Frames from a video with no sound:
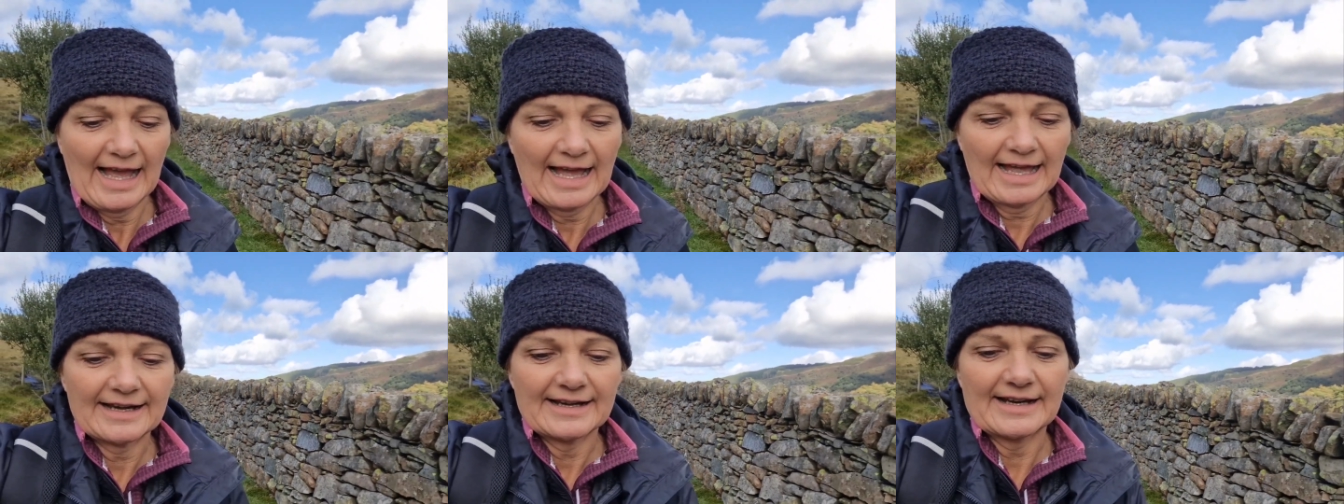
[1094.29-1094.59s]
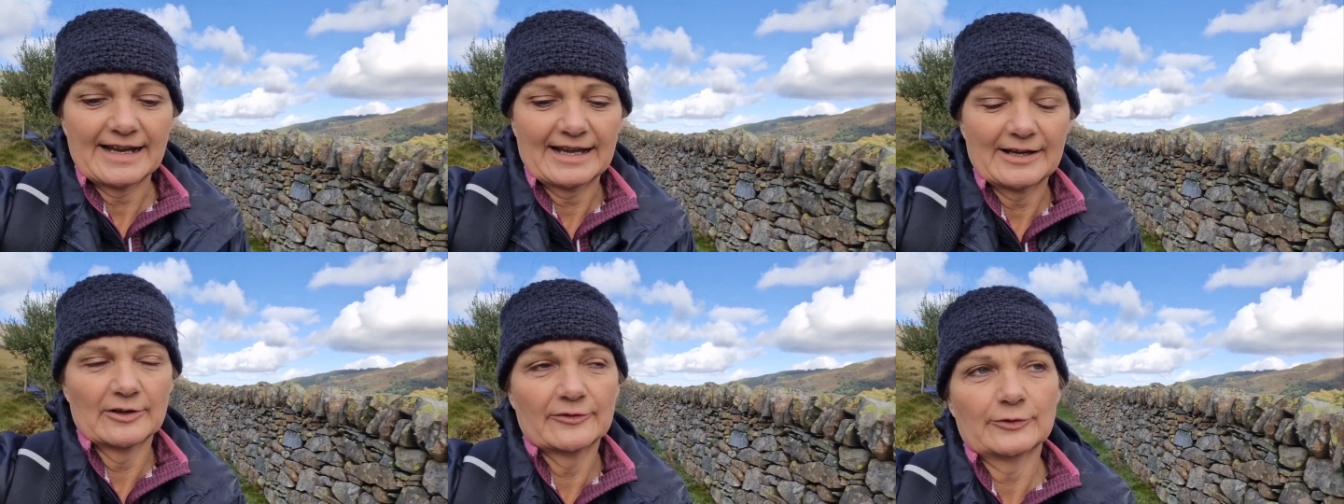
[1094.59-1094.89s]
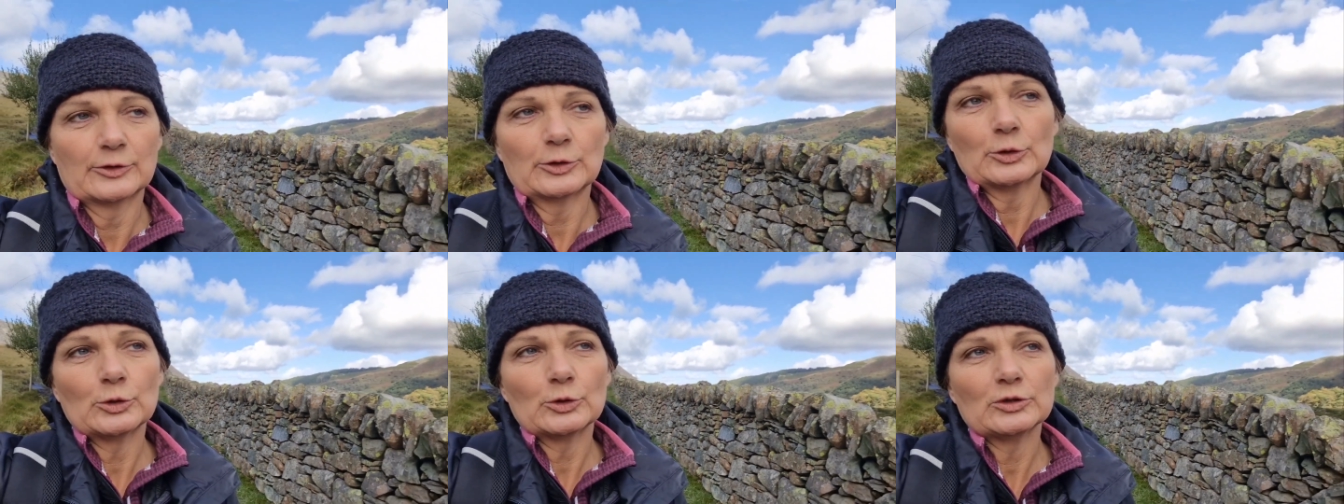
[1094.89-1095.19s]
And
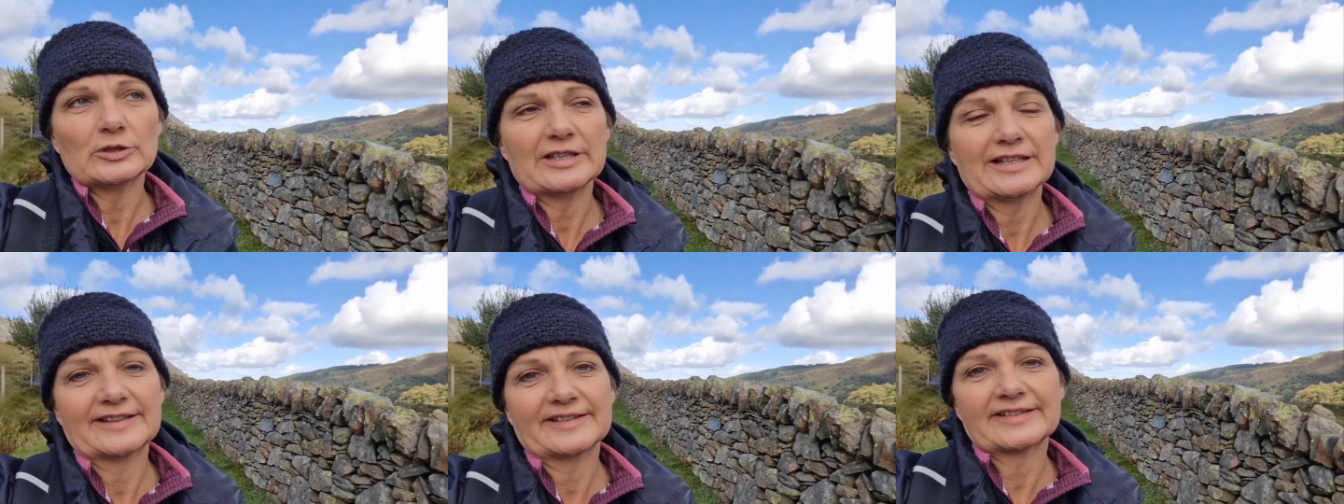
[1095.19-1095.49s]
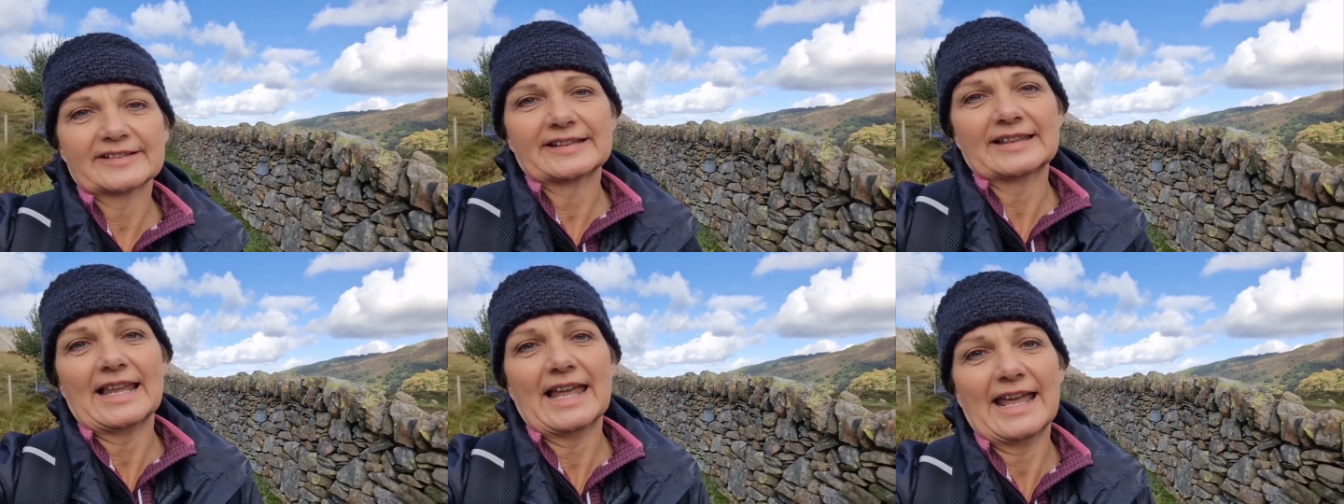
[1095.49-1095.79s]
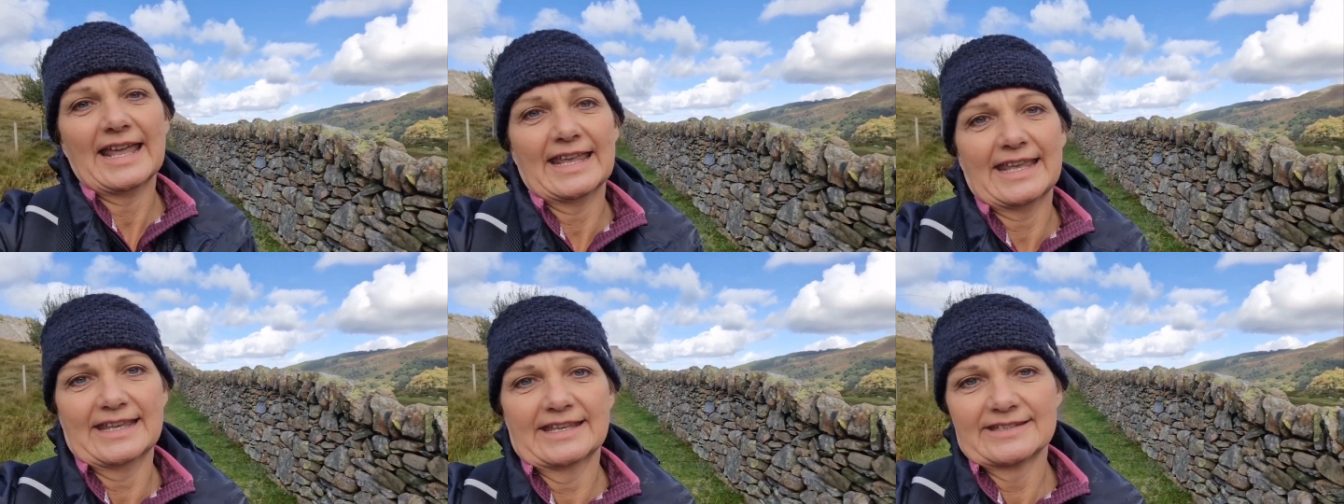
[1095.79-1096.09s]
of all the
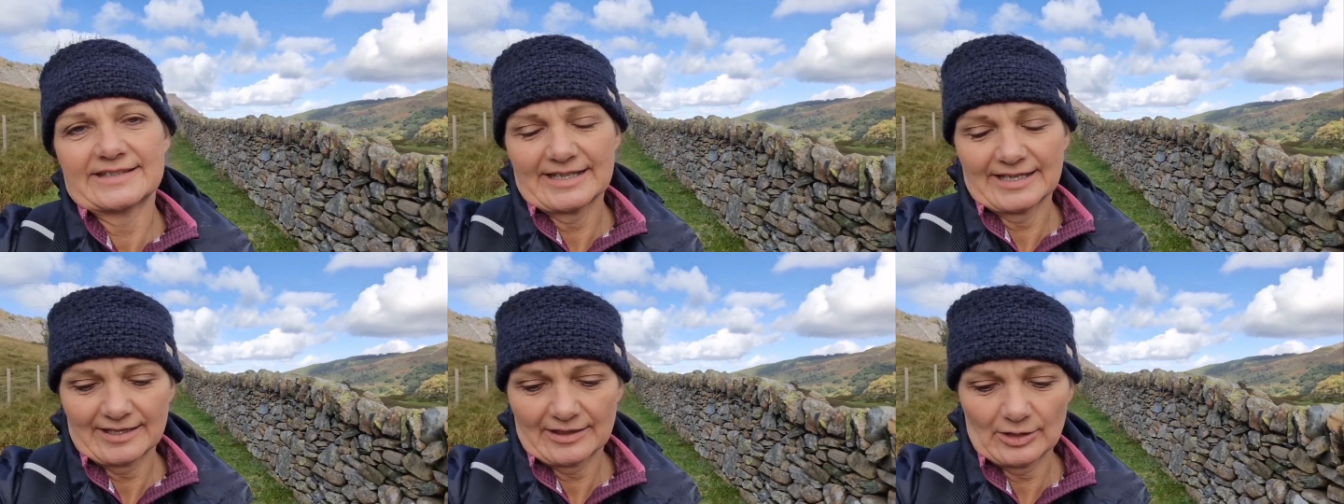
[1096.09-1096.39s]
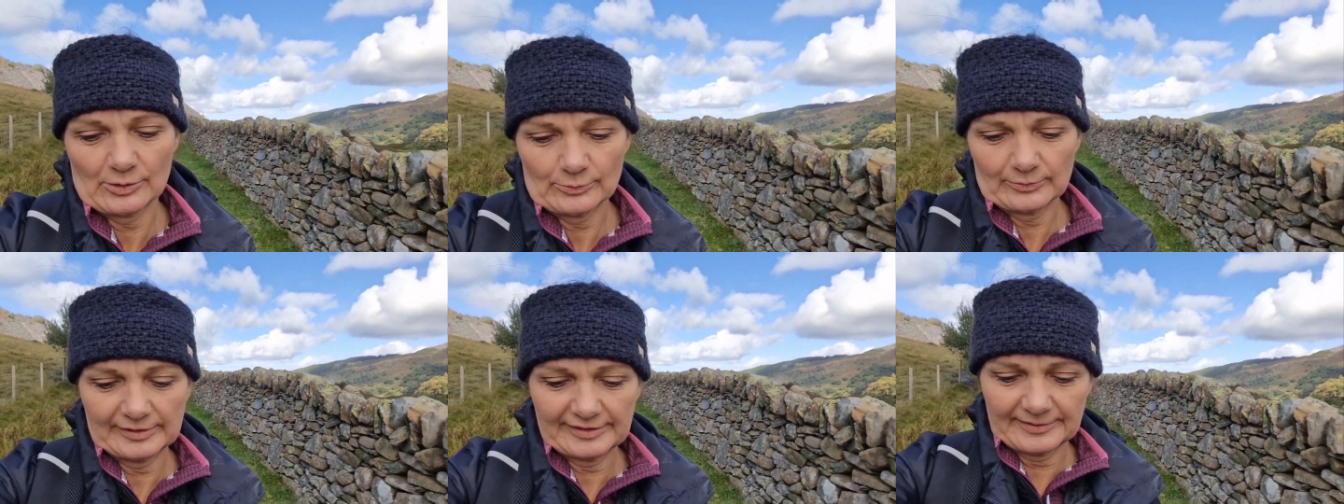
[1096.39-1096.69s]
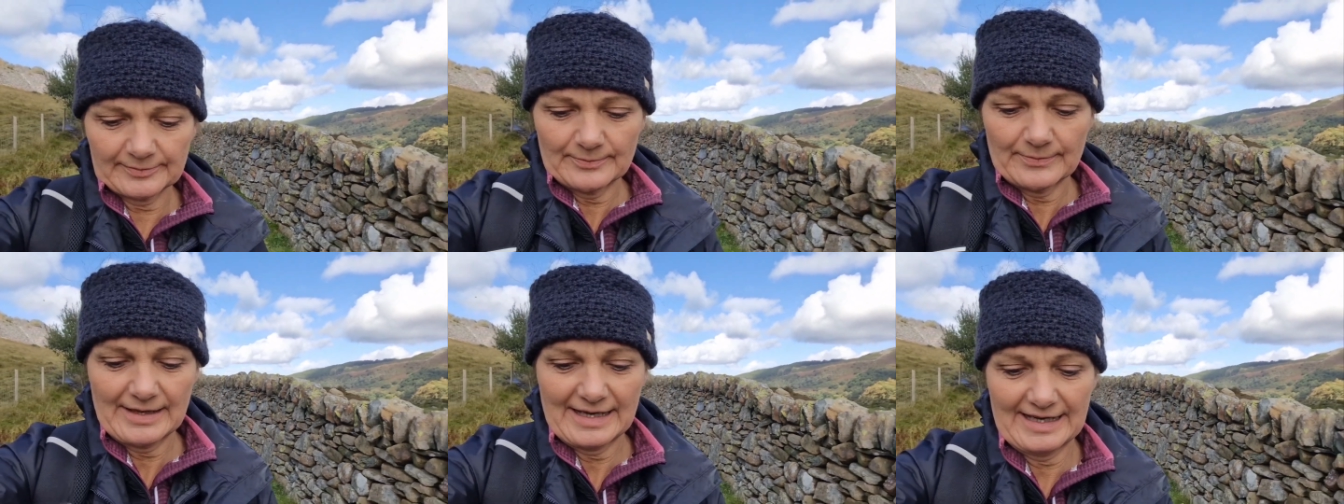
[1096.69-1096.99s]
slate that
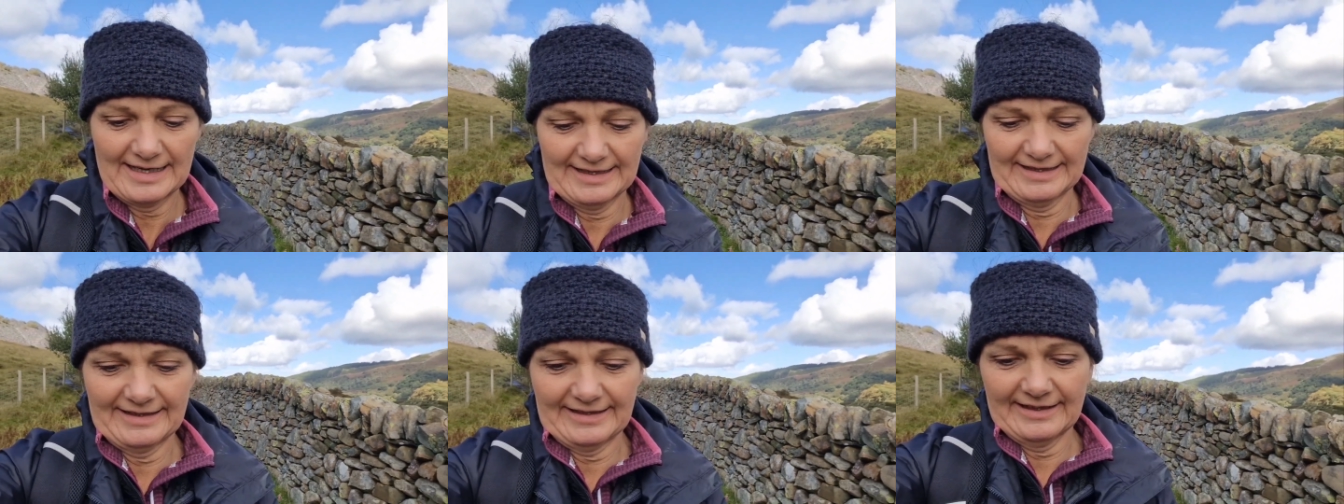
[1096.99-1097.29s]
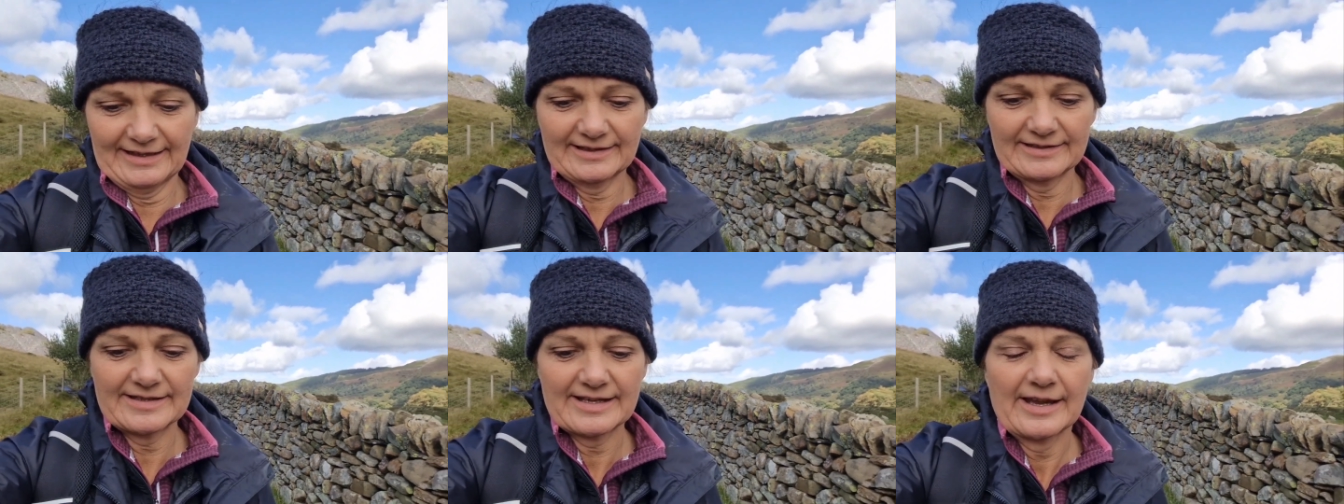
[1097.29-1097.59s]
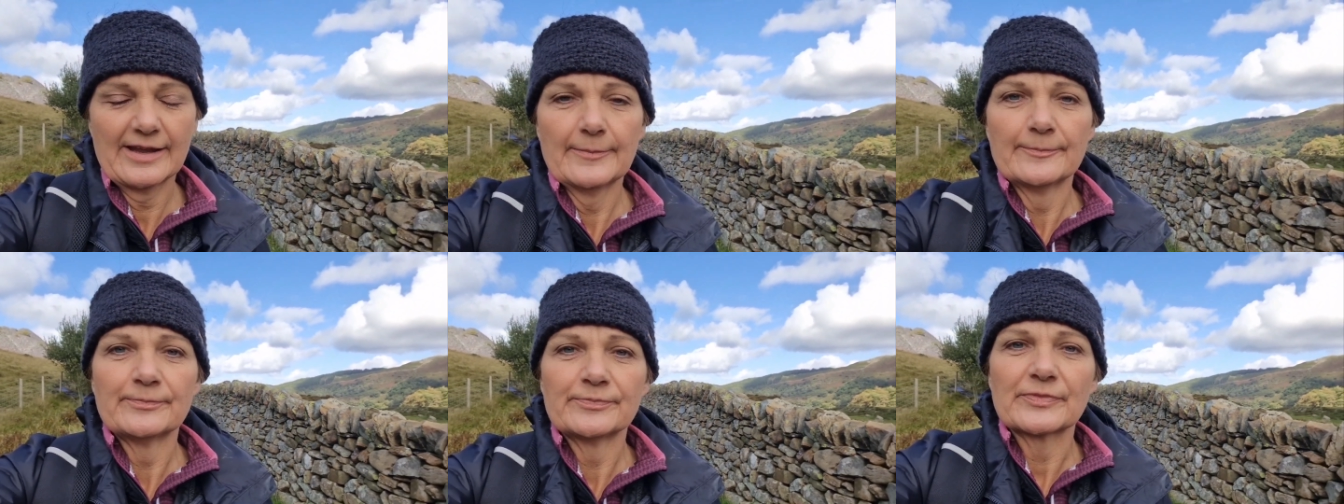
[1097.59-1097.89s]
was mined,